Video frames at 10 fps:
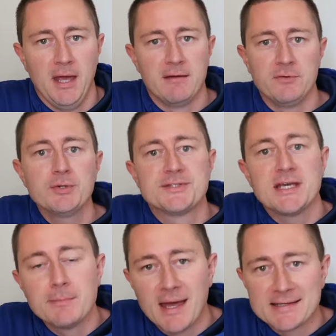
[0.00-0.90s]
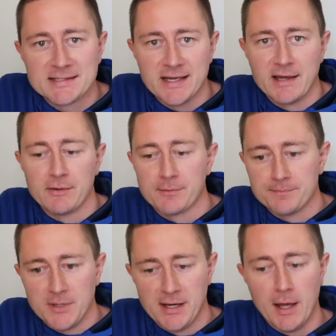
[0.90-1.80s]
If your team got together
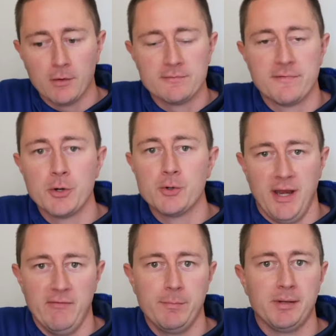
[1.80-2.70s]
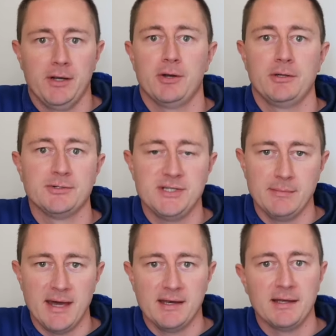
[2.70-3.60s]
and held a vote, and every player on your team
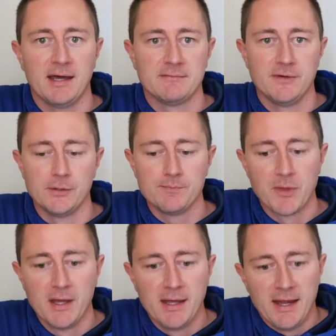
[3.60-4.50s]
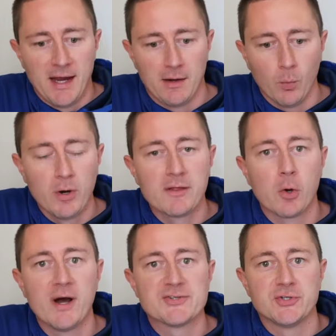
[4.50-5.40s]
had a vote, and one of the
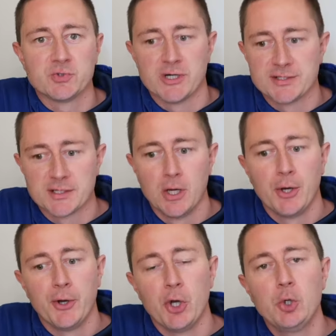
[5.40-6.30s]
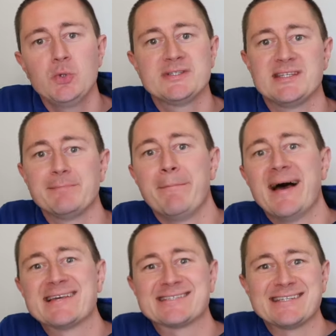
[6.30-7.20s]
questions was, who was the
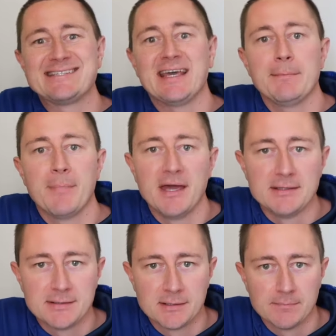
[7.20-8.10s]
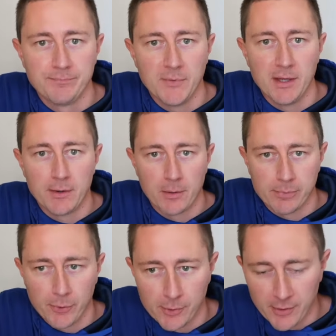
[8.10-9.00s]
best teammate in our
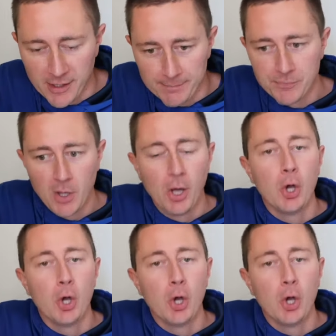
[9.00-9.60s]
program?